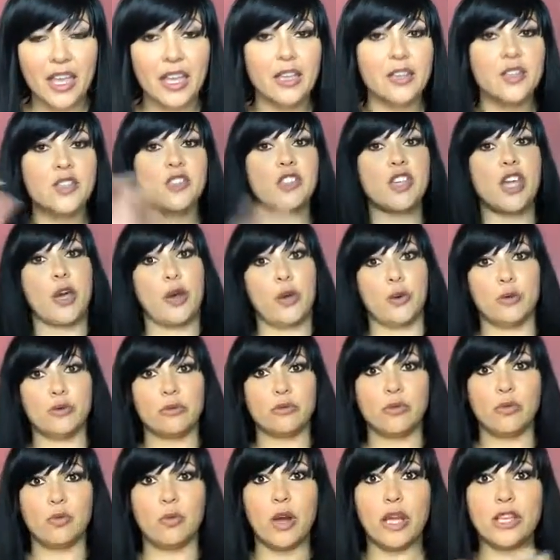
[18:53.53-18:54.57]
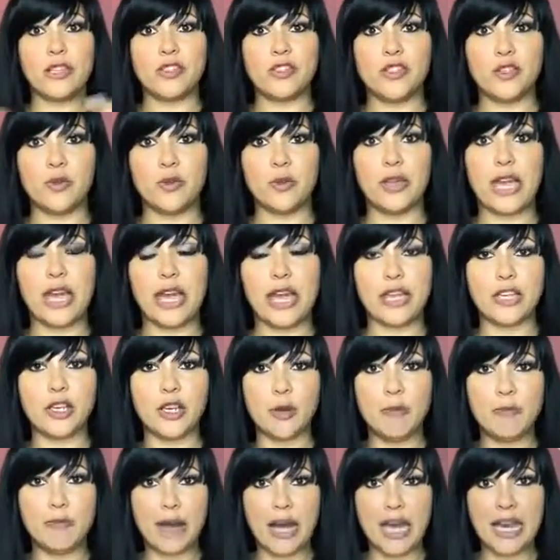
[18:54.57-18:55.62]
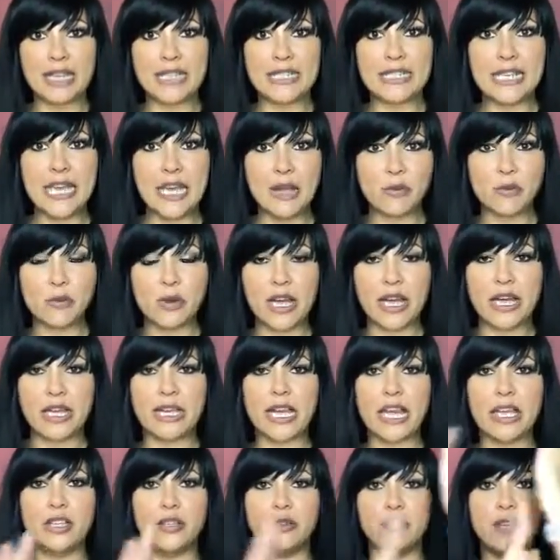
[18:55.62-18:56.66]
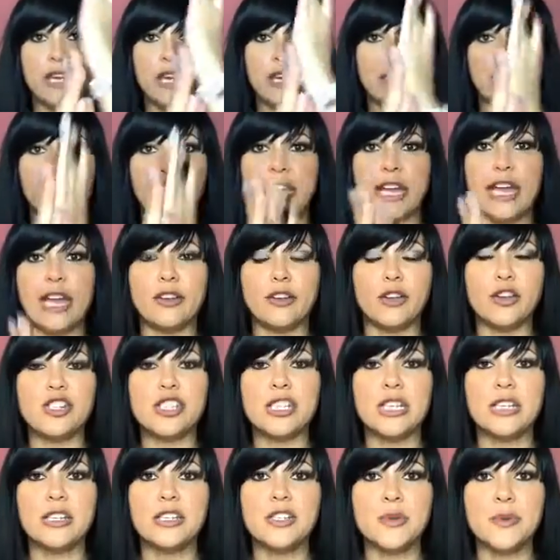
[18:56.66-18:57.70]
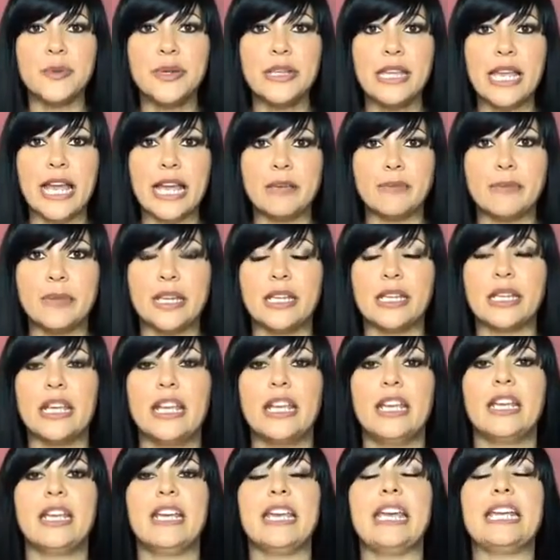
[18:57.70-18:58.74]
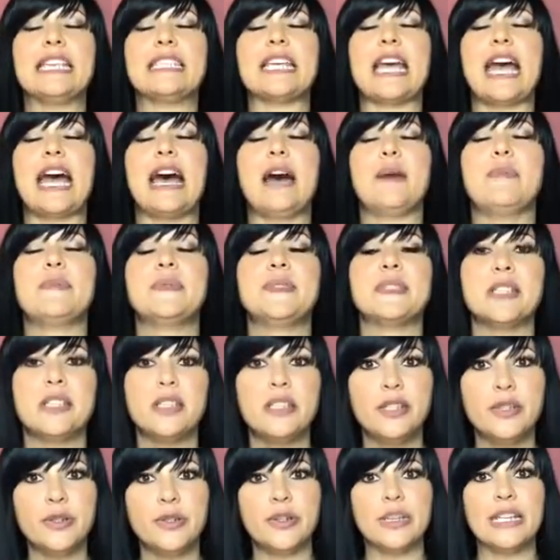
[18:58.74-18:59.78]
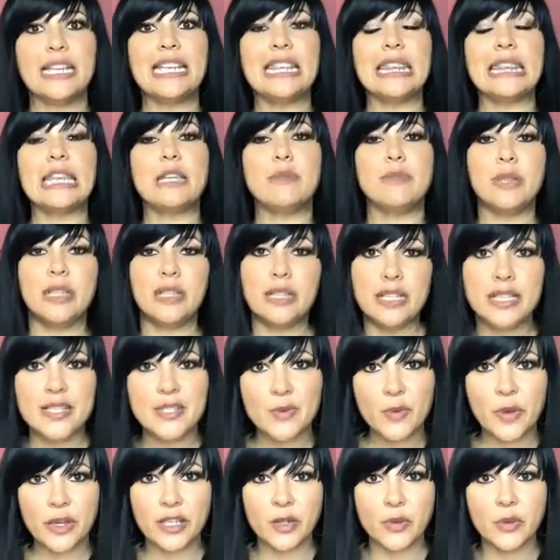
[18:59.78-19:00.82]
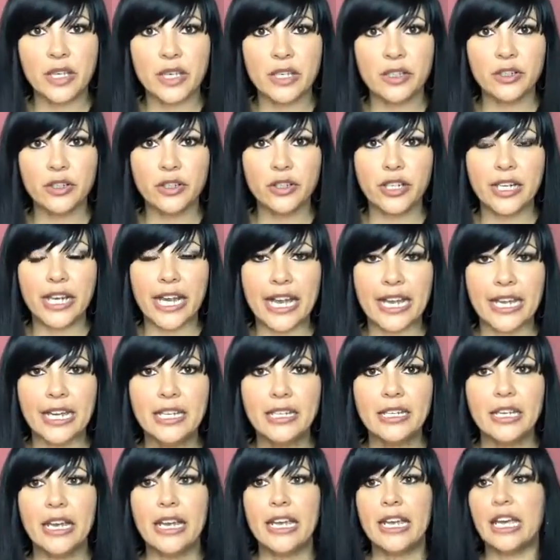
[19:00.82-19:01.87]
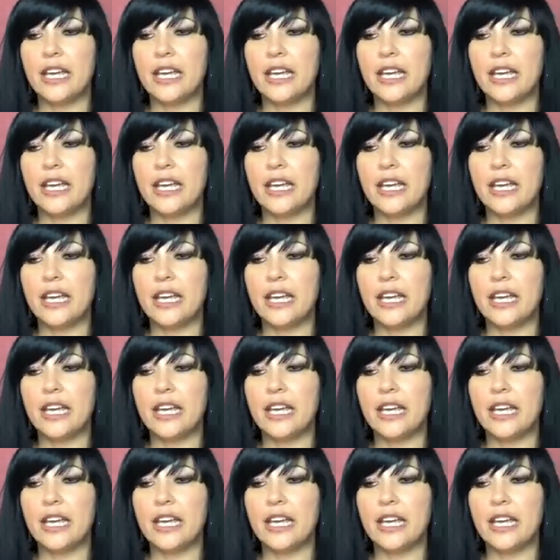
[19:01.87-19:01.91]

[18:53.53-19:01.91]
So once you get your mindset right and you get your energy into alignment, it's absolutely limitless what you can create.